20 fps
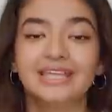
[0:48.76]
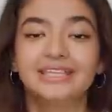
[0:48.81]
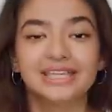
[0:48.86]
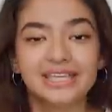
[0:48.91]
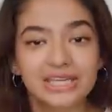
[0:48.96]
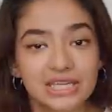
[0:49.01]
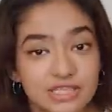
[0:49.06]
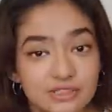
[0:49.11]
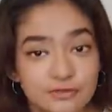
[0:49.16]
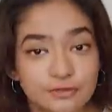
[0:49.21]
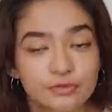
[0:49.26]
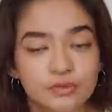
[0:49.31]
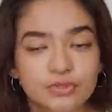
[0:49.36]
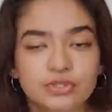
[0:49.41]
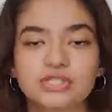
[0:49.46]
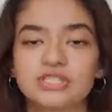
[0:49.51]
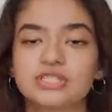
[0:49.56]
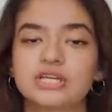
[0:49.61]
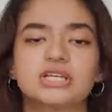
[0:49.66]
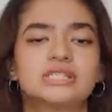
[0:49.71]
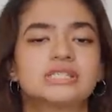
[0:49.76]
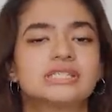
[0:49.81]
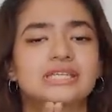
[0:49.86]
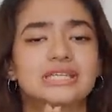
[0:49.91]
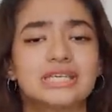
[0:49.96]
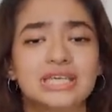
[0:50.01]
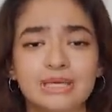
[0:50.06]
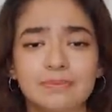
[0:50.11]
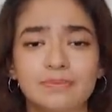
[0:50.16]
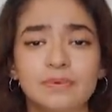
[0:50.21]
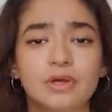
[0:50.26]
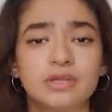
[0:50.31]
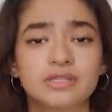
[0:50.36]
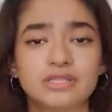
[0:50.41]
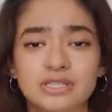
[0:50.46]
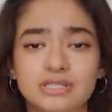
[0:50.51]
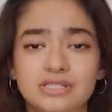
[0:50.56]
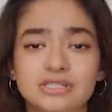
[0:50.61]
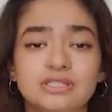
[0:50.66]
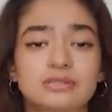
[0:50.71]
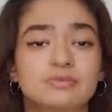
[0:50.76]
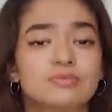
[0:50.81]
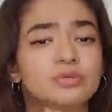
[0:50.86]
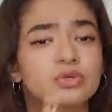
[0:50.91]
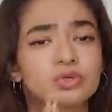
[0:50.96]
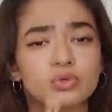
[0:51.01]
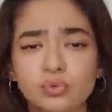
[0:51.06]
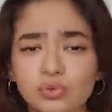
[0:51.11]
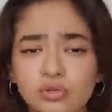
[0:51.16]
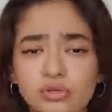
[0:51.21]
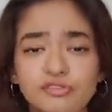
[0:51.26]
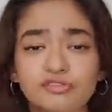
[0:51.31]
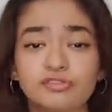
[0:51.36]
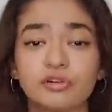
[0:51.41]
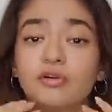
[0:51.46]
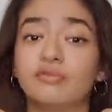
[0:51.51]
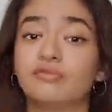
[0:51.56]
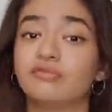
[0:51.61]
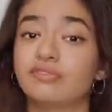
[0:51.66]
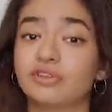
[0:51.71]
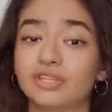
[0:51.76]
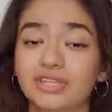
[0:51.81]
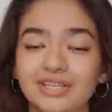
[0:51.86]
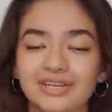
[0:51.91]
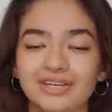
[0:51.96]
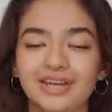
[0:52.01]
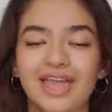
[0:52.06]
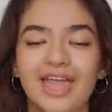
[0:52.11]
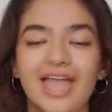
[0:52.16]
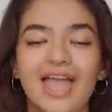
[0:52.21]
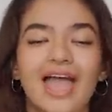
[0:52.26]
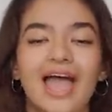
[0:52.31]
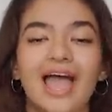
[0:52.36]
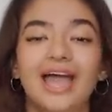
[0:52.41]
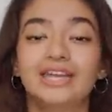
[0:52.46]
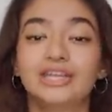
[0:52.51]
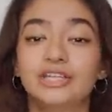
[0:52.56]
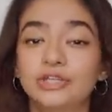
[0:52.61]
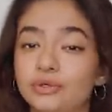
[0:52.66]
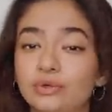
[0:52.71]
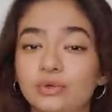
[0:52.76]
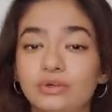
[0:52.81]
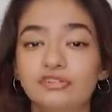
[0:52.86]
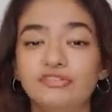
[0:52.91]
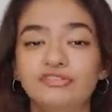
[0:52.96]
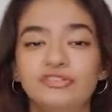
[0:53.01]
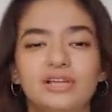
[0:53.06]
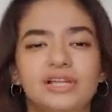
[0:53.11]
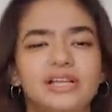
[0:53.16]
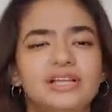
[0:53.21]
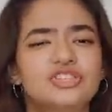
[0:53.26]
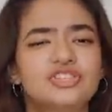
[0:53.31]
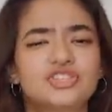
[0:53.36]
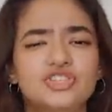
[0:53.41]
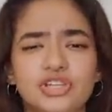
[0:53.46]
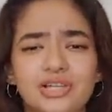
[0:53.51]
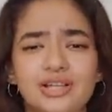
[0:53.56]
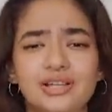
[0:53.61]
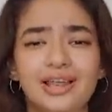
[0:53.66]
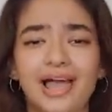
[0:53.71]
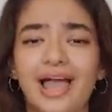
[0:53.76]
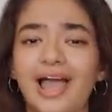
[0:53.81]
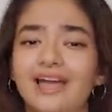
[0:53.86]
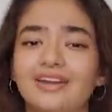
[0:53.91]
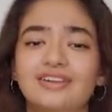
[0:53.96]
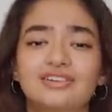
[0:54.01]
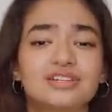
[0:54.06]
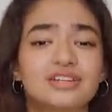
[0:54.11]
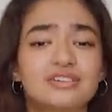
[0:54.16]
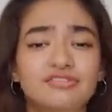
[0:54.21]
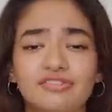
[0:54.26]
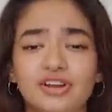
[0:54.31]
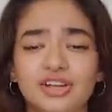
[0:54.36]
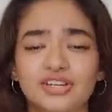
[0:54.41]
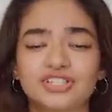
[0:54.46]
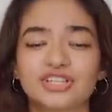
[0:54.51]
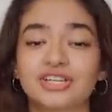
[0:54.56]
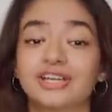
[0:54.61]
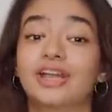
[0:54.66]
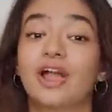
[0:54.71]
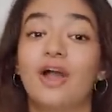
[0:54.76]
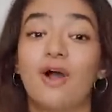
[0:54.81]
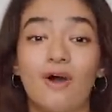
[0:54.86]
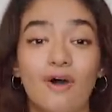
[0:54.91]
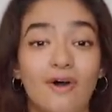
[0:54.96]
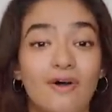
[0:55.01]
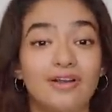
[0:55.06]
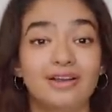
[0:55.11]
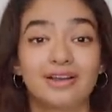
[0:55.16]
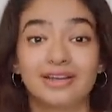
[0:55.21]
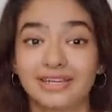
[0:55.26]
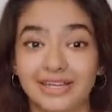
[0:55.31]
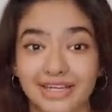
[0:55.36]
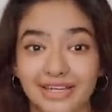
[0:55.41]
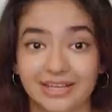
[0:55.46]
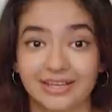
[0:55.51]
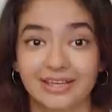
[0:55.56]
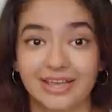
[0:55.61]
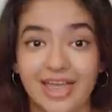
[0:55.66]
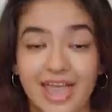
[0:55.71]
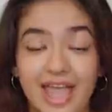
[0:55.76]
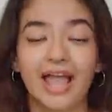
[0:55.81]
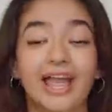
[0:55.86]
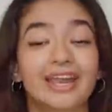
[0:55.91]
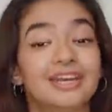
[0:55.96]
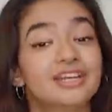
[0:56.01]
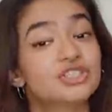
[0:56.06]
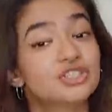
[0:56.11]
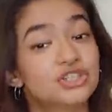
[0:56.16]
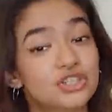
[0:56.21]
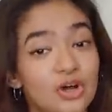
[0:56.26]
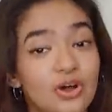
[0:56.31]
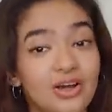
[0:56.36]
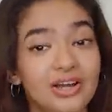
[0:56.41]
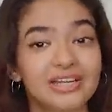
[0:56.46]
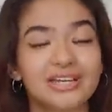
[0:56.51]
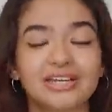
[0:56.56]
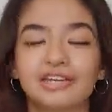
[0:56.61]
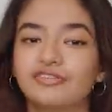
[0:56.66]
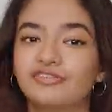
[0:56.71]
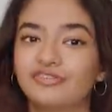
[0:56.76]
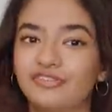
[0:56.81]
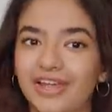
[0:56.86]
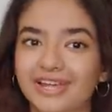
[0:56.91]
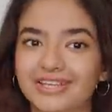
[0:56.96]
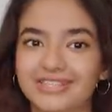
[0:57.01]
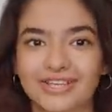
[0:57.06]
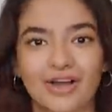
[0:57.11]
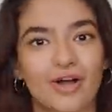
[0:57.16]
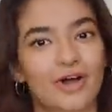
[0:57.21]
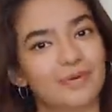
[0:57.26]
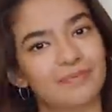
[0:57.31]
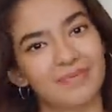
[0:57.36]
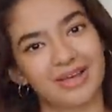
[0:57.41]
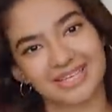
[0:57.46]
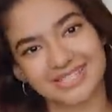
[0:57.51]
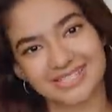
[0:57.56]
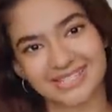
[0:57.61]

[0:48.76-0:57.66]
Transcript: These fruits just keep your system cool from within and you'll feel chill and refreshing all day. And it surely reflects on my